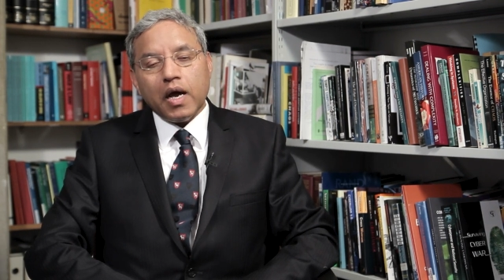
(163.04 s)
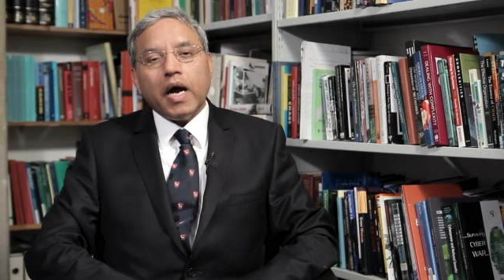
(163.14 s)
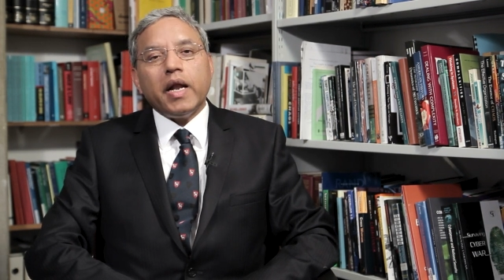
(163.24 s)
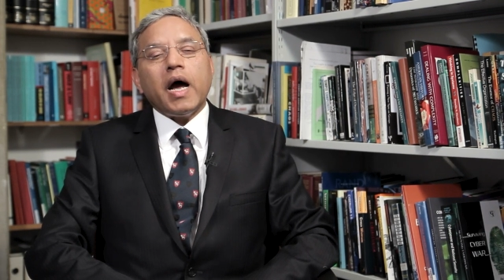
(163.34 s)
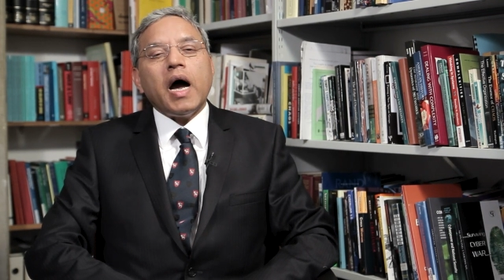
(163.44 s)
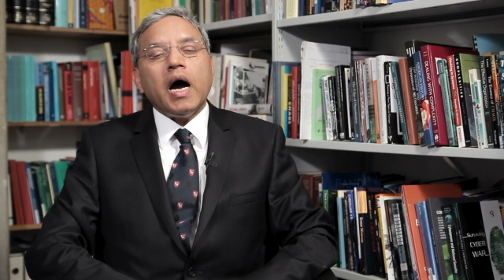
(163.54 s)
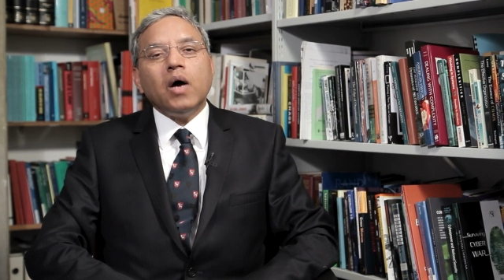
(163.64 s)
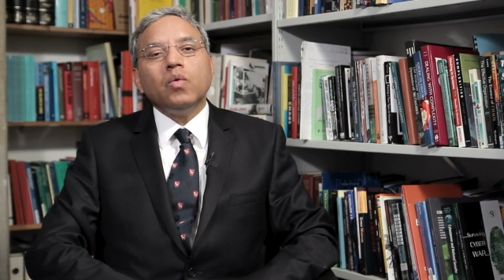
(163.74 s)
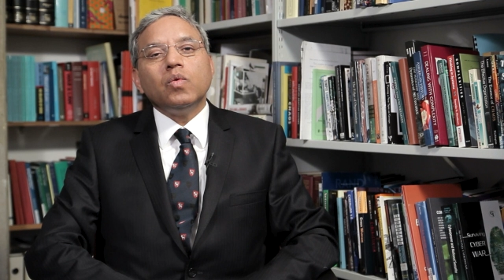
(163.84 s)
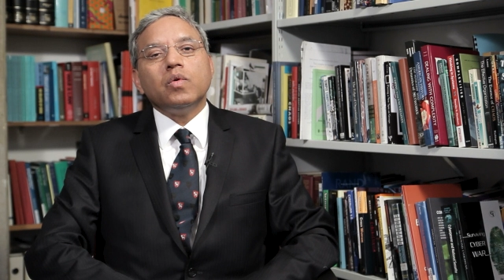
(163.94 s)
and
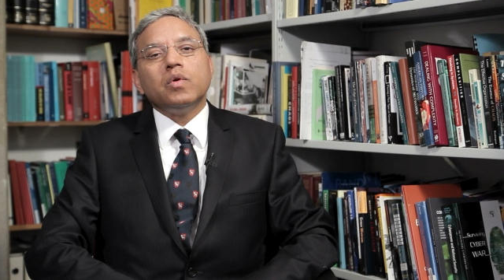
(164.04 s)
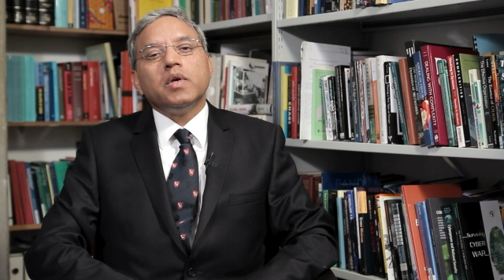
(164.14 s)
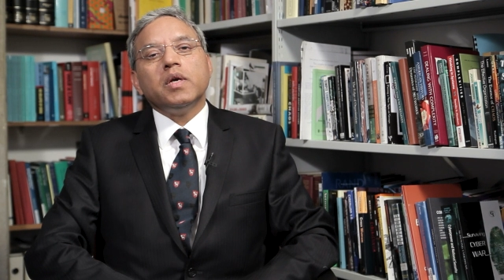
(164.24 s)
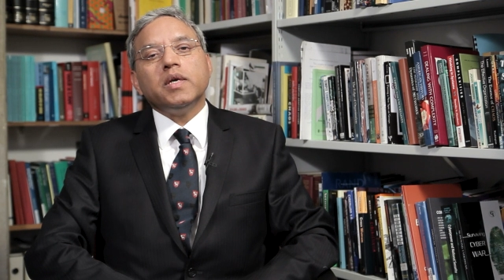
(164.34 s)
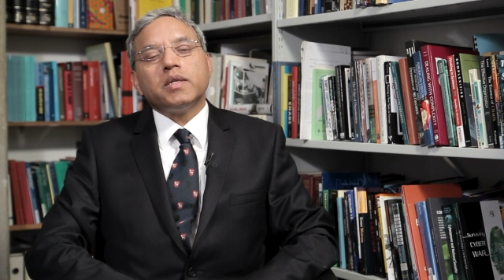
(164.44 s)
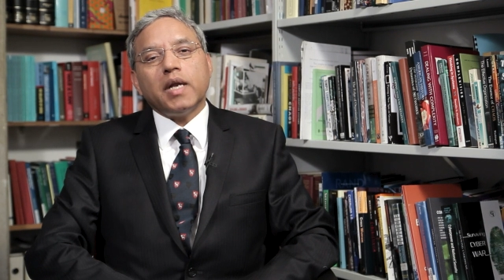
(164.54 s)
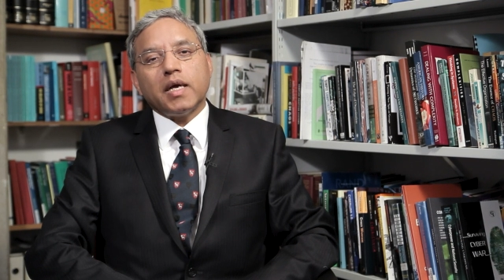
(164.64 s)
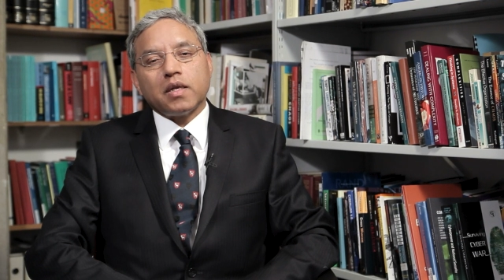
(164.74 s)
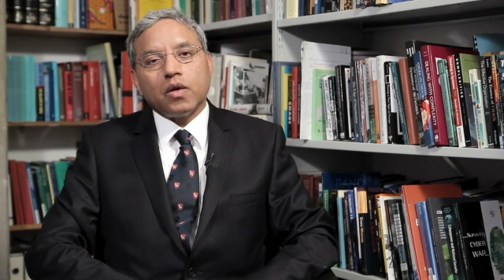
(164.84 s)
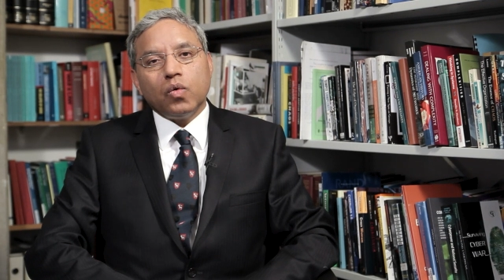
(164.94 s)
how
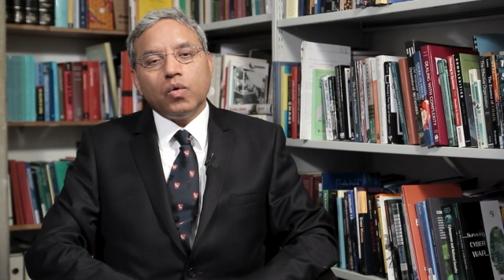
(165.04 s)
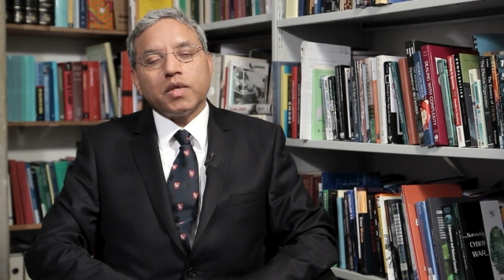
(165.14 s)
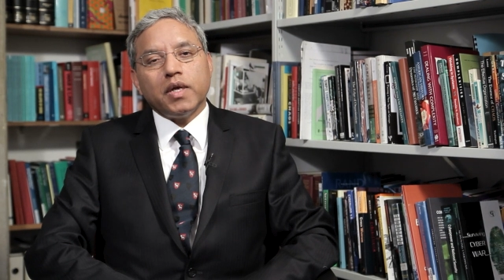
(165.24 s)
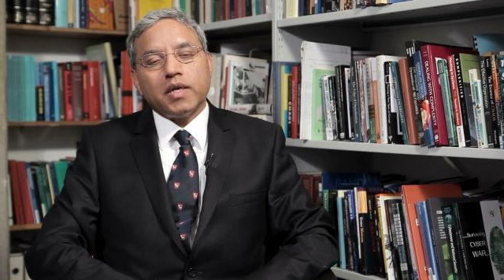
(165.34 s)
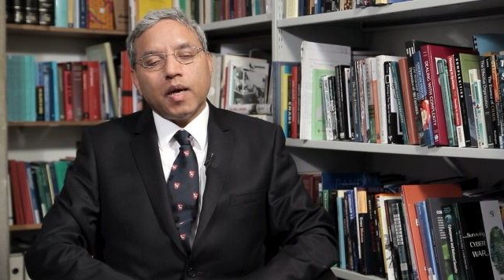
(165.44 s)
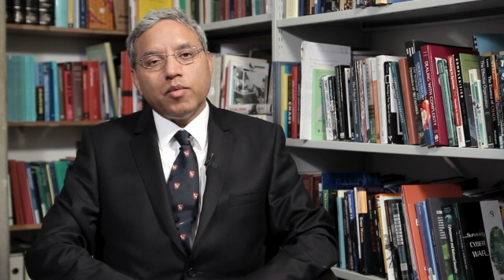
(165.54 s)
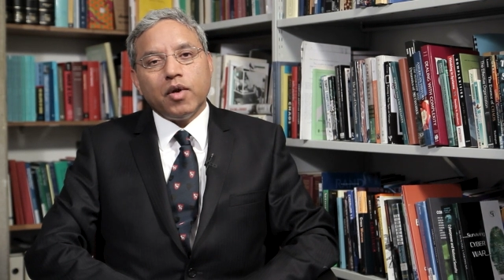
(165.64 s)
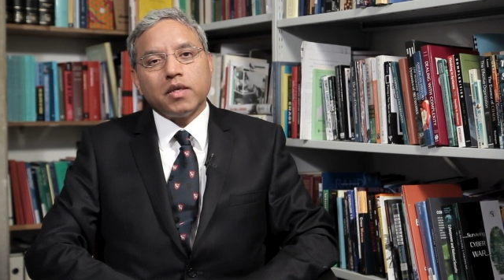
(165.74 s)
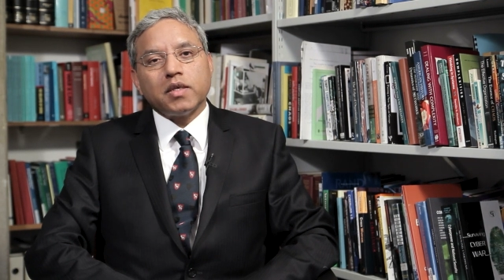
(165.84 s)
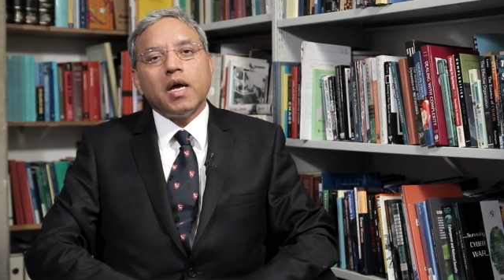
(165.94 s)
international courts and
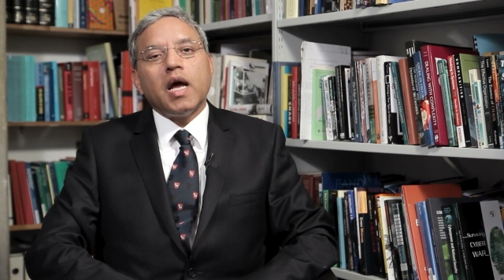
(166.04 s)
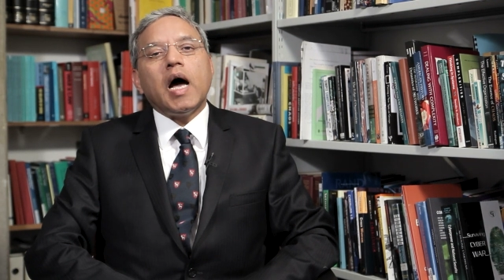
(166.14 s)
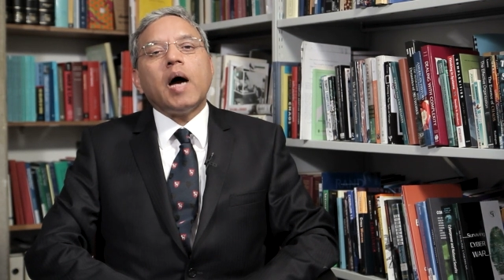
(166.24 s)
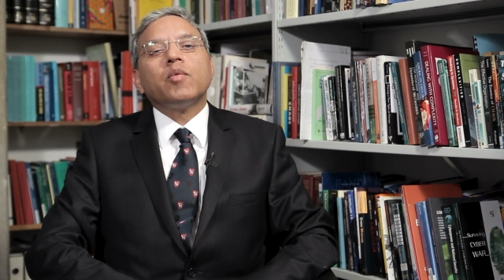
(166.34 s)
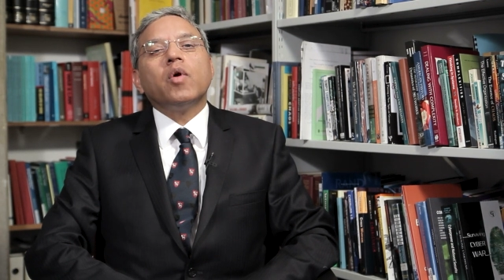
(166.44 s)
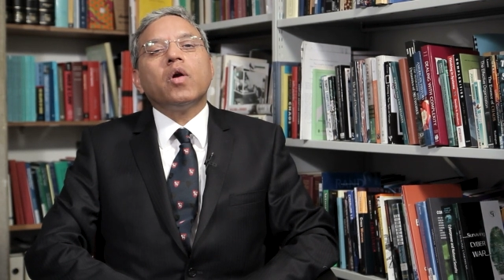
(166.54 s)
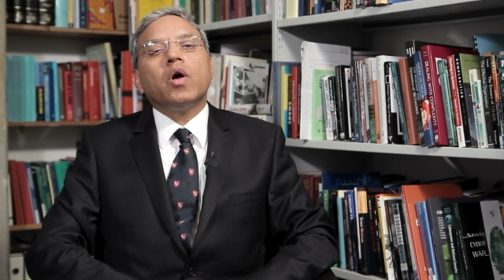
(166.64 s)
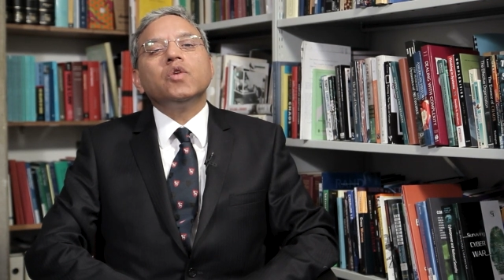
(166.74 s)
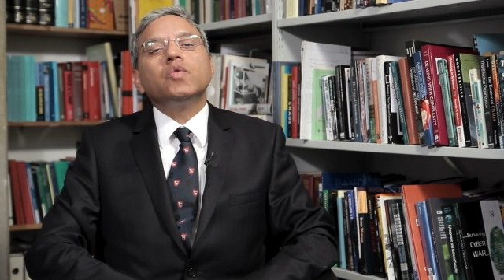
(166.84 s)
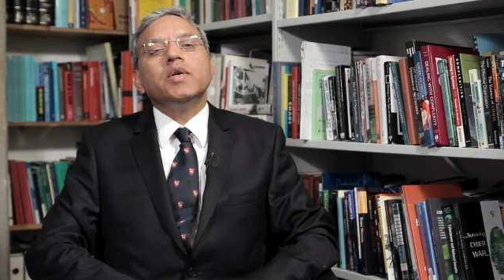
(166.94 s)
tribunals have gone
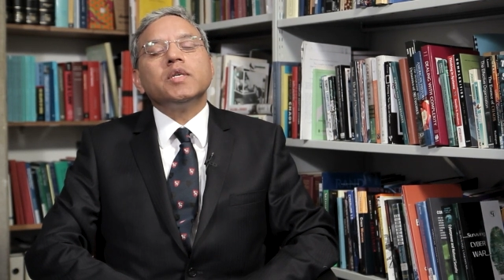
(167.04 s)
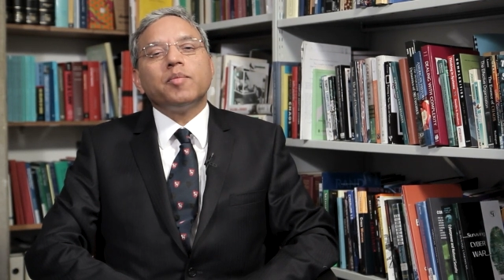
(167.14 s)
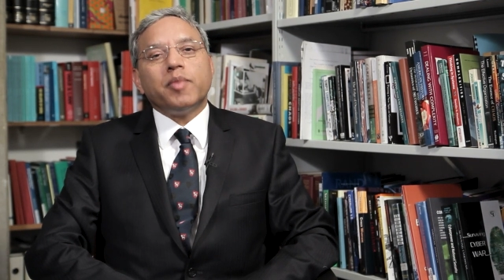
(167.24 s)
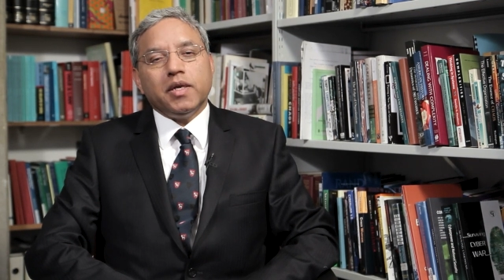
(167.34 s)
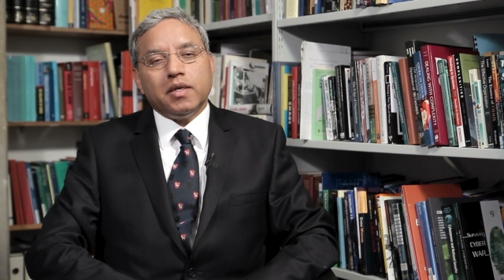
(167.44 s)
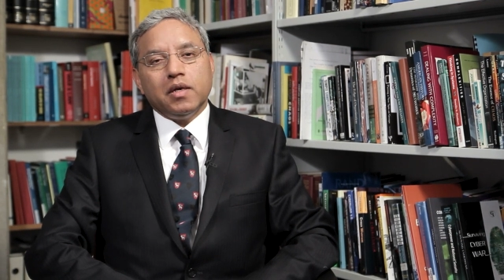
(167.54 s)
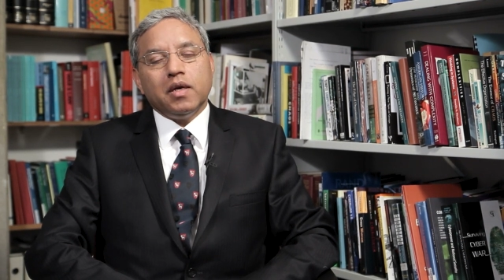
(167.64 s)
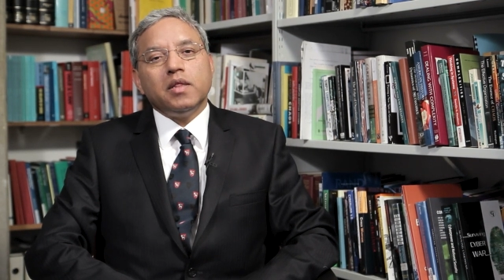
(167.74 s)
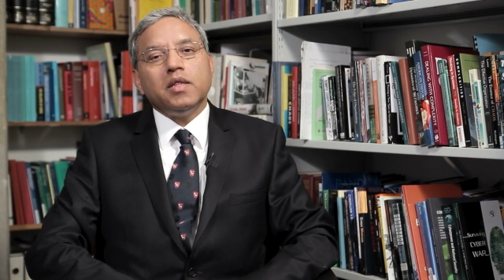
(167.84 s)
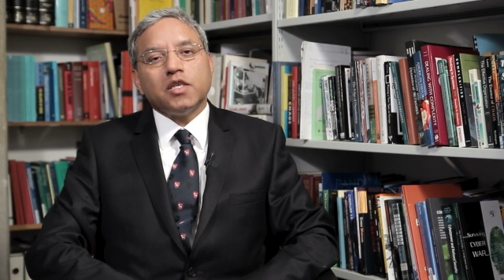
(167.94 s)
on to interpret
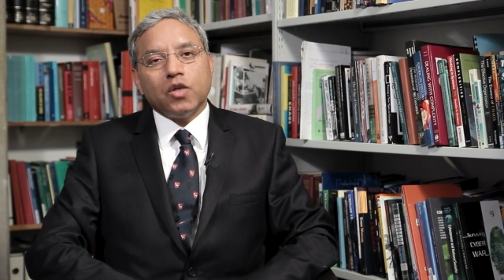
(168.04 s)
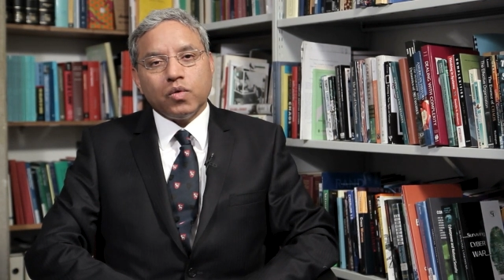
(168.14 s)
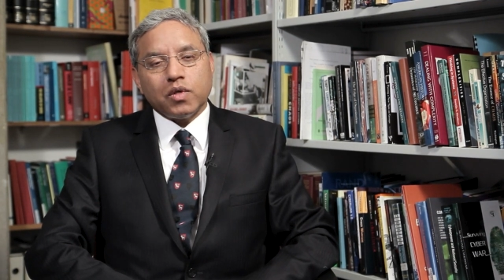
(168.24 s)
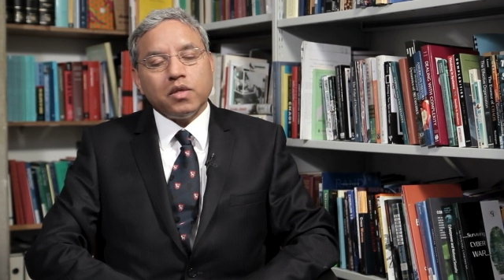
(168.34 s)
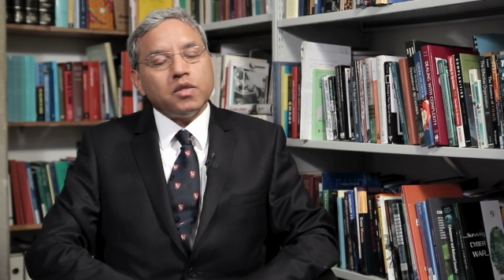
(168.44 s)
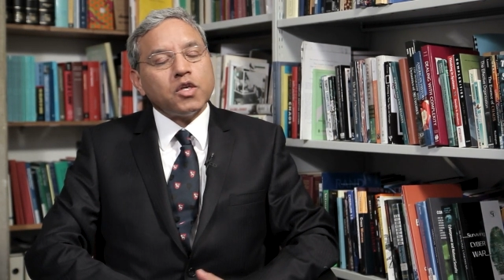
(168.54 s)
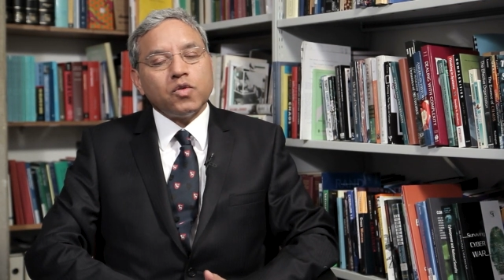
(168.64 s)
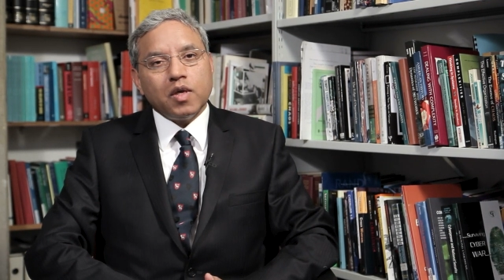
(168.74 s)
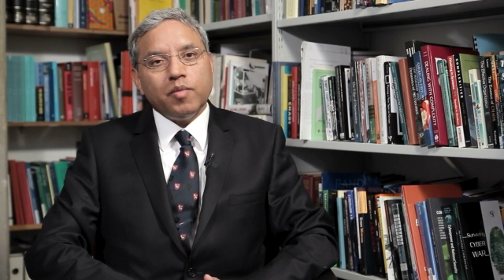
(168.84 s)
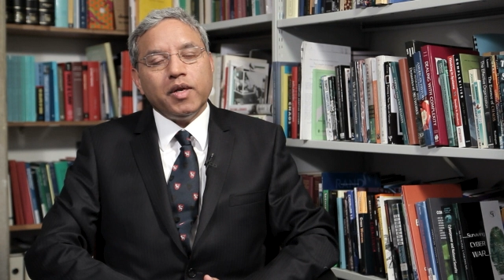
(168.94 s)
this notion. Just
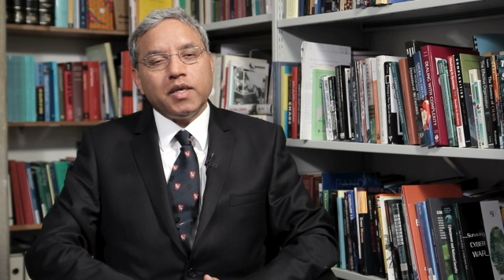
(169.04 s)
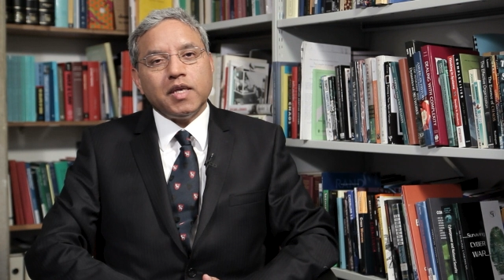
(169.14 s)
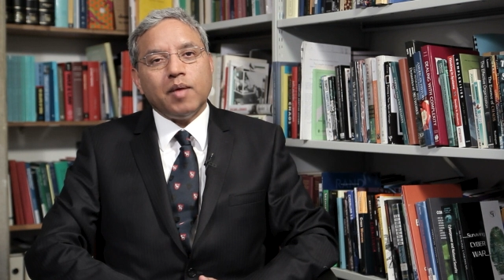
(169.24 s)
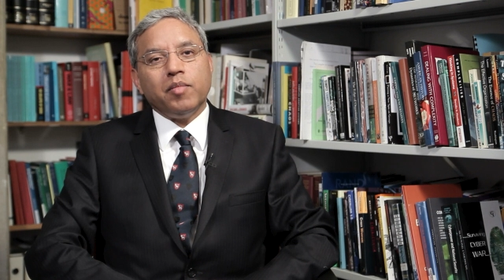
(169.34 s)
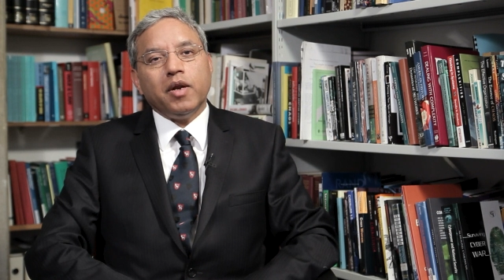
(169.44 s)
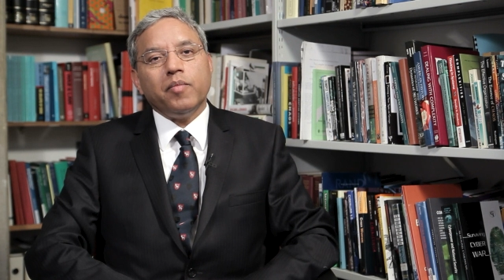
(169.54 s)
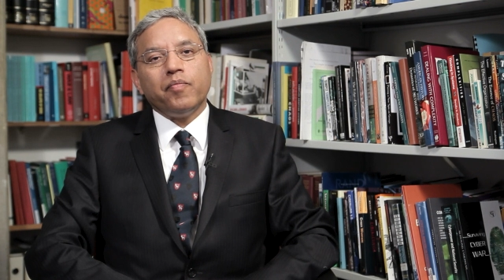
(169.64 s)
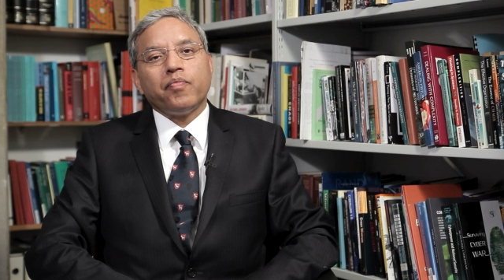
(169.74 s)
to give an example,